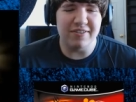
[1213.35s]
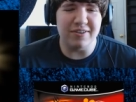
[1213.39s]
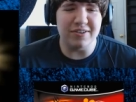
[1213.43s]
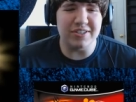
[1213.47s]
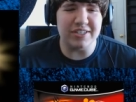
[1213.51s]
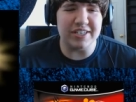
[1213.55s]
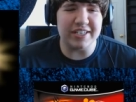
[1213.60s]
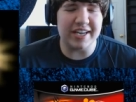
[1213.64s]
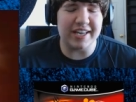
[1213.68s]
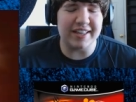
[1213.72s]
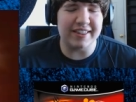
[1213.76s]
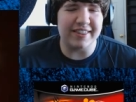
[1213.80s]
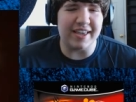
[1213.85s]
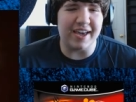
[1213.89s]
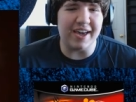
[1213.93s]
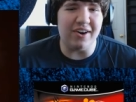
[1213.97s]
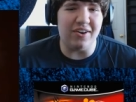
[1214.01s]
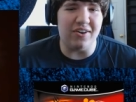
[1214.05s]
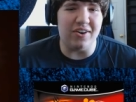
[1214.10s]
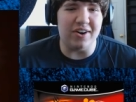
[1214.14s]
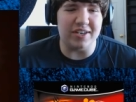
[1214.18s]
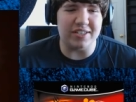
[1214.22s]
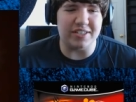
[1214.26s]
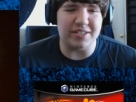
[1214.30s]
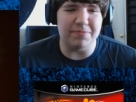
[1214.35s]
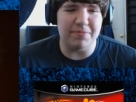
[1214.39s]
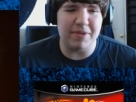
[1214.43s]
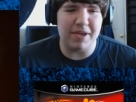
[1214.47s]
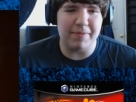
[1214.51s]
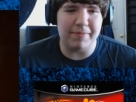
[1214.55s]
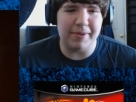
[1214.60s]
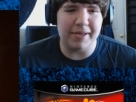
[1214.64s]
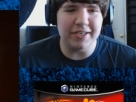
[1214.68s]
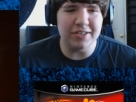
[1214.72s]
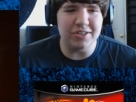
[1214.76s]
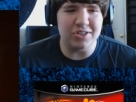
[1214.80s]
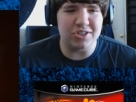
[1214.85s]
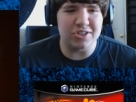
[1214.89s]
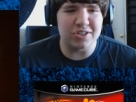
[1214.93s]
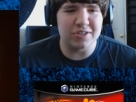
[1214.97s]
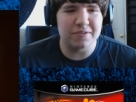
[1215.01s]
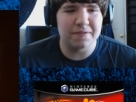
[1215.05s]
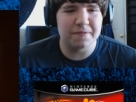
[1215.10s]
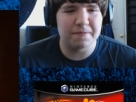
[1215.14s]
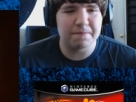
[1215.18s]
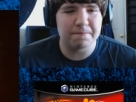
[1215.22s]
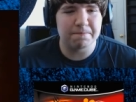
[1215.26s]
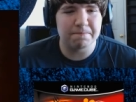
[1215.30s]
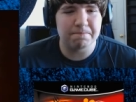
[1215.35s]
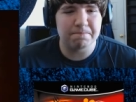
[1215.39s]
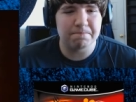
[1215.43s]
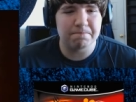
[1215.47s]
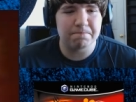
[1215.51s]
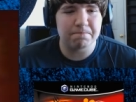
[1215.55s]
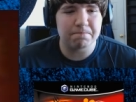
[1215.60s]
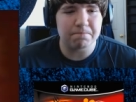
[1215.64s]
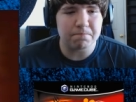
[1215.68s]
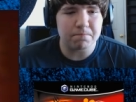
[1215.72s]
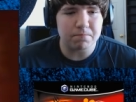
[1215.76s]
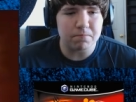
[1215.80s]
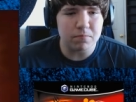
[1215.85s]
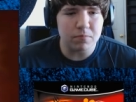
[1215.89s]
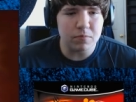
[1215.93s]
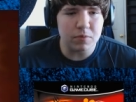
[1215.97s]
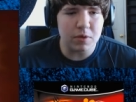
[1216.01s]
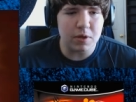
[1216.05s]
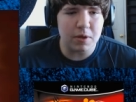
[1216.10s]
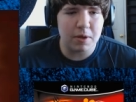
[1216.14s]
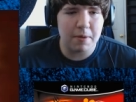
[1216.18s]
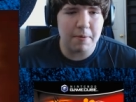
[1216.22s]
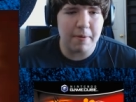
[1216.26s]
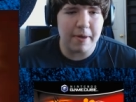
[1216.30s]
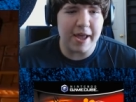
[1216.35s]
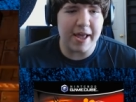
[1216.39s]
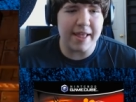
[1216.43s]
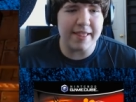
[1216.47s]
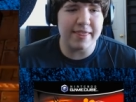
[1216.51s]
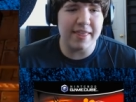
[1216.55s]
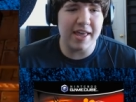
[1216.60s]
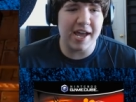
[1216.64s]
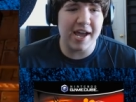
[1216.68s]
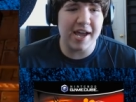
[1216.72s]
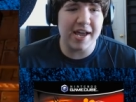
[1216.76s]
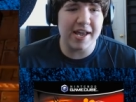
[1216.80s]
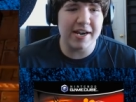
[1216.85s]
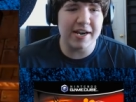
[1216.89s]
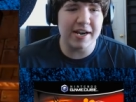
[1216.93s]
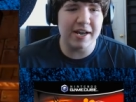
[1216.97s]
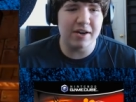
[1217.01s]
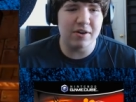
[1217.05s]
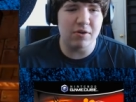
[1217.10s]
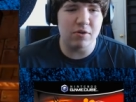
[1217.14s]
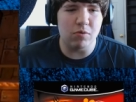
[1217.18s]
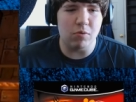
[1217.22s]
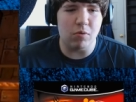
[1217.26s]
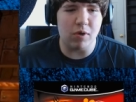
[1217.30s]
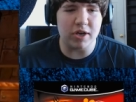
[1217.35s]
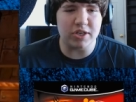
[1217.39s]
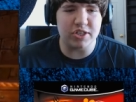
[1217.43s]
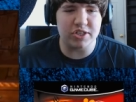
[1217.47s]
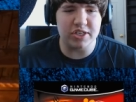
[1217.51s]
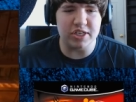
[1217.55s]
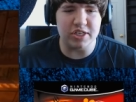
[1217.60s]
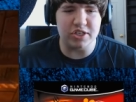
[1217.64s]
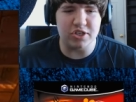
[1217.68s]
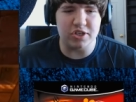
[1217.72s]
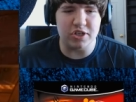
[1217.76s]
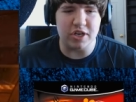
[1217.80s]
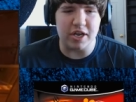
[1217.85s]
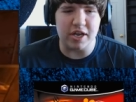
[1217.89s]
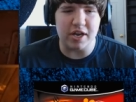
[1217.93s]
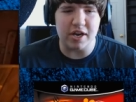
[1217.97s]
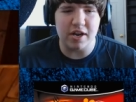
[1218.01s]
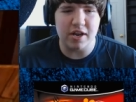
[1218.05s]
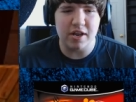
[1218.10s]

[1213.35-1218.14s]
First you get that awesome image. And then, watch this shit.